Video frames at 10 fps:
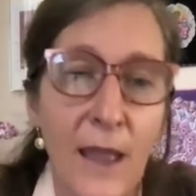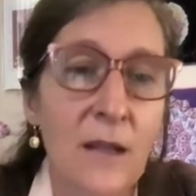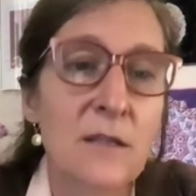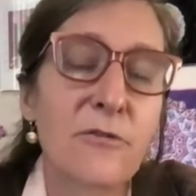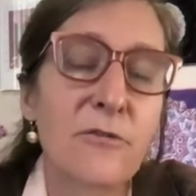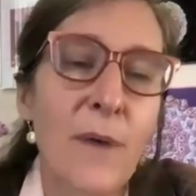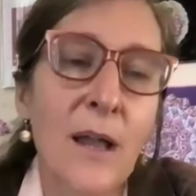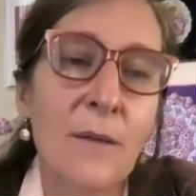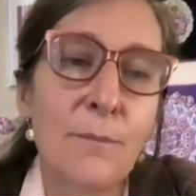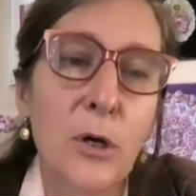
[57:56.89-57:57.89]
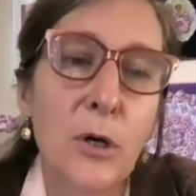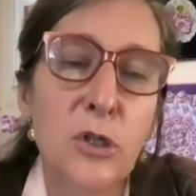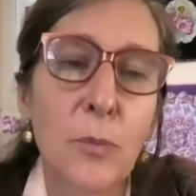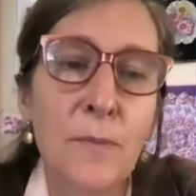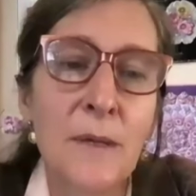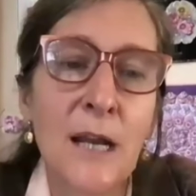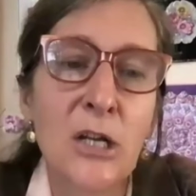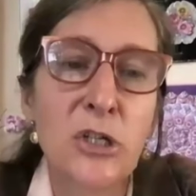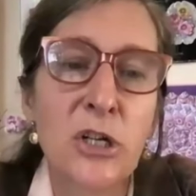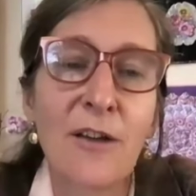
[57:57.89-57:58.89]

fans of my book, Dopamine Nation,